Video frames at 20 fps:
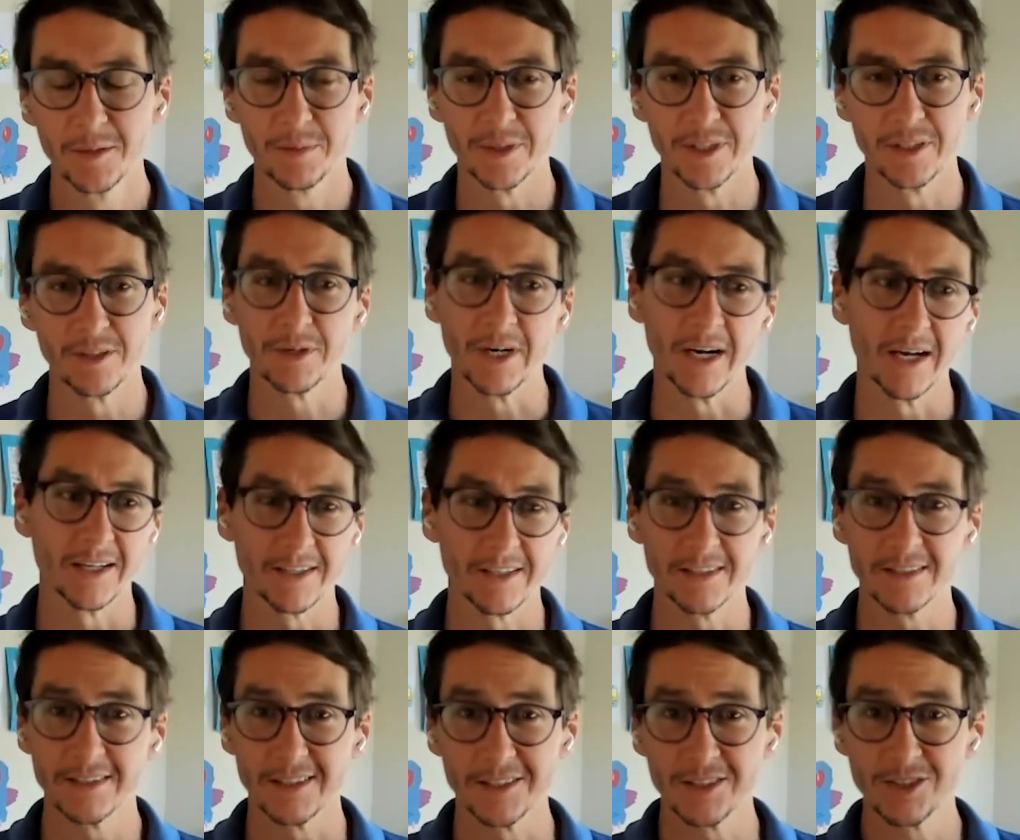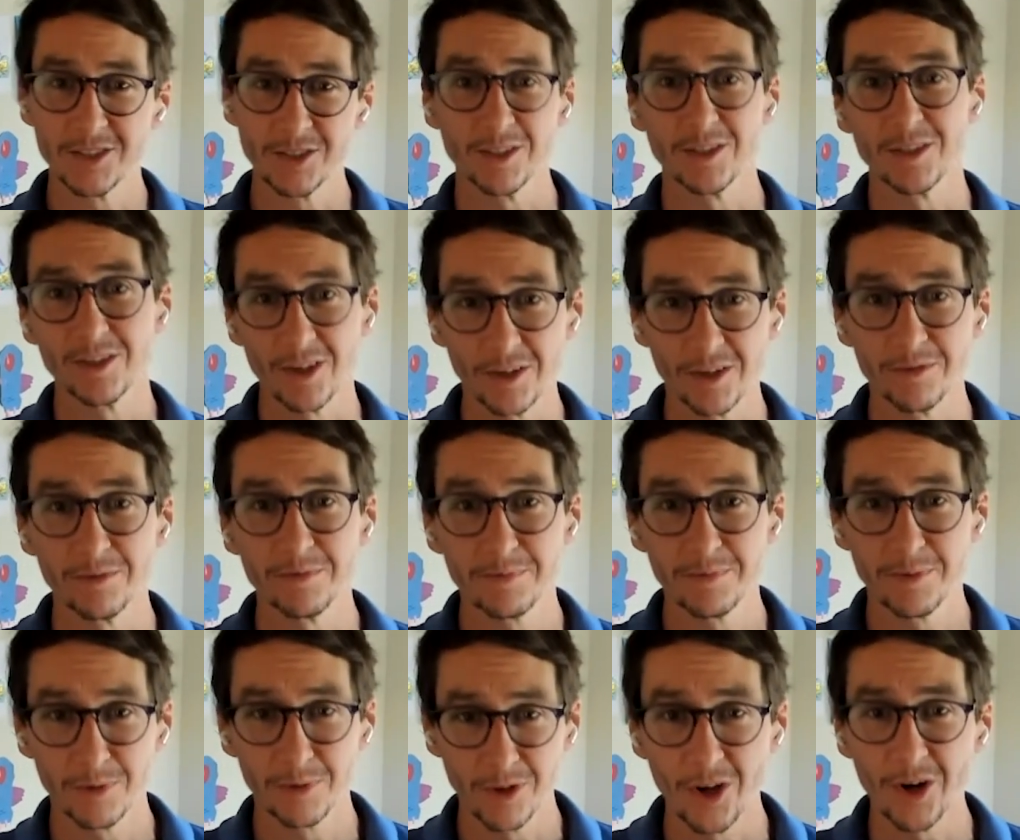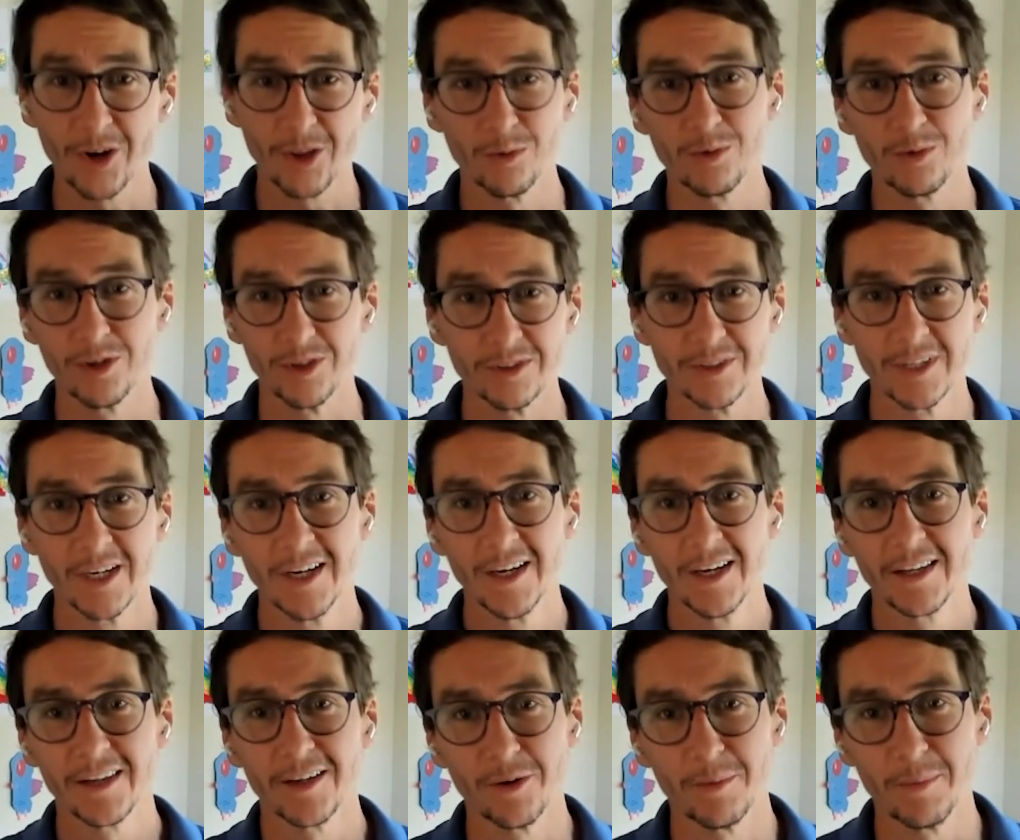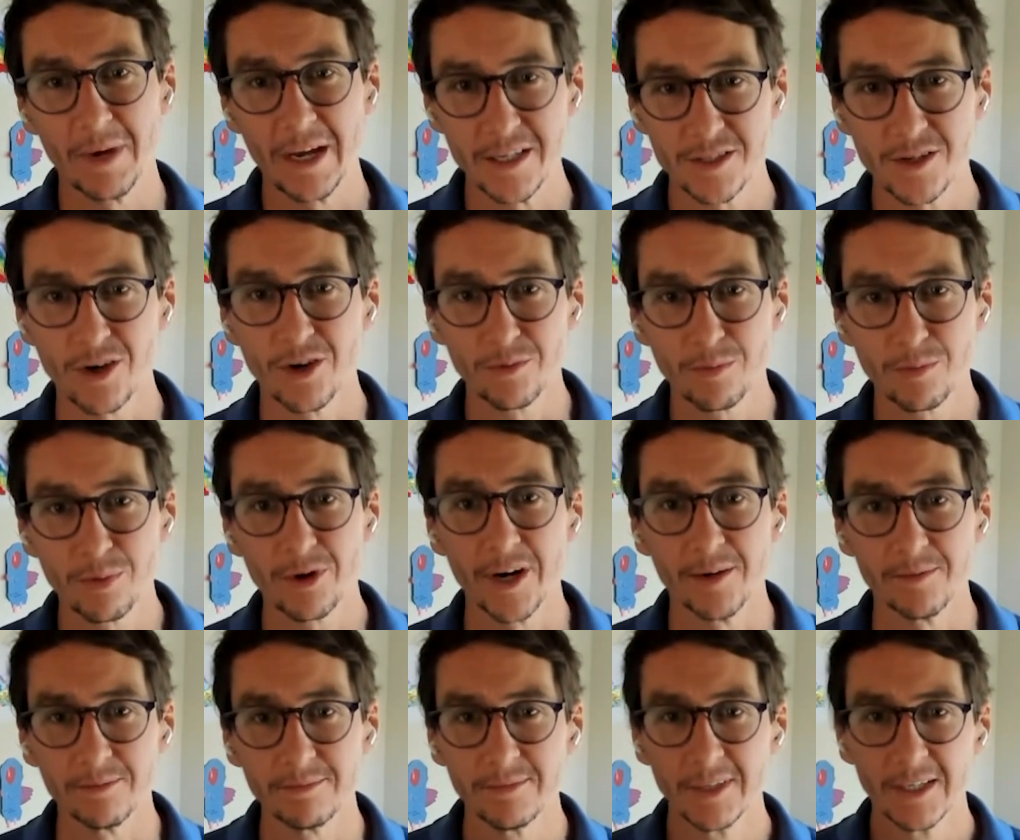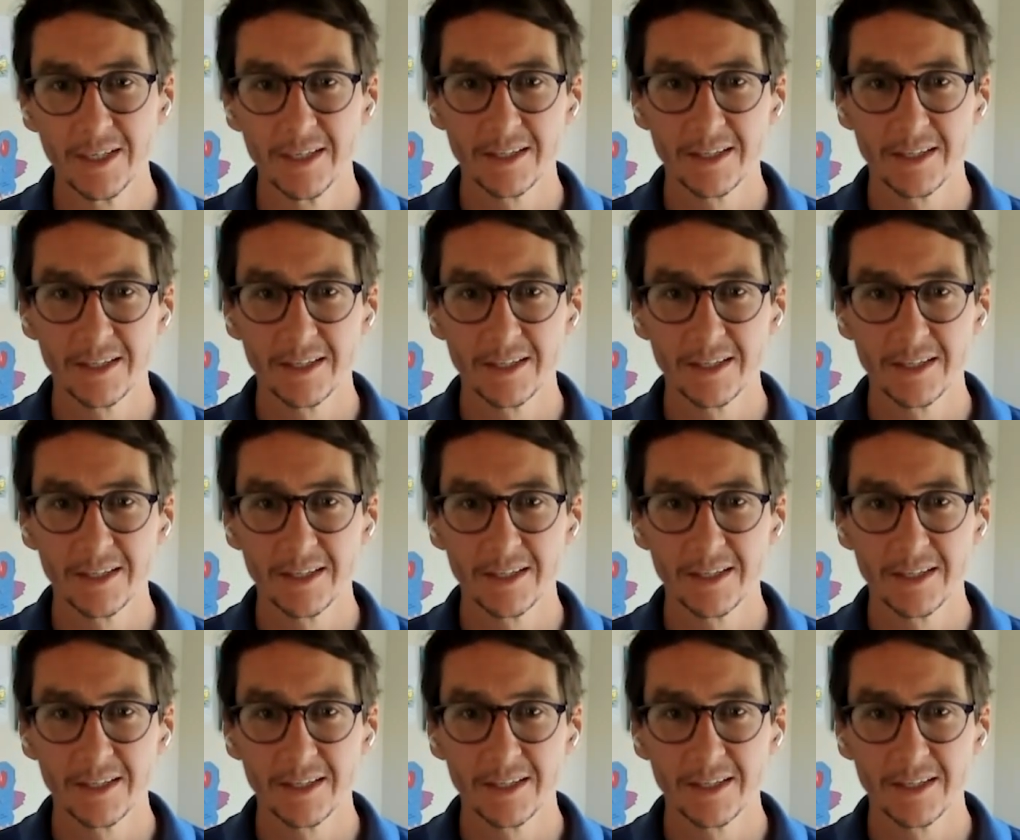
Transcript: But the reality is there's still a lot of the world that remains on-prem.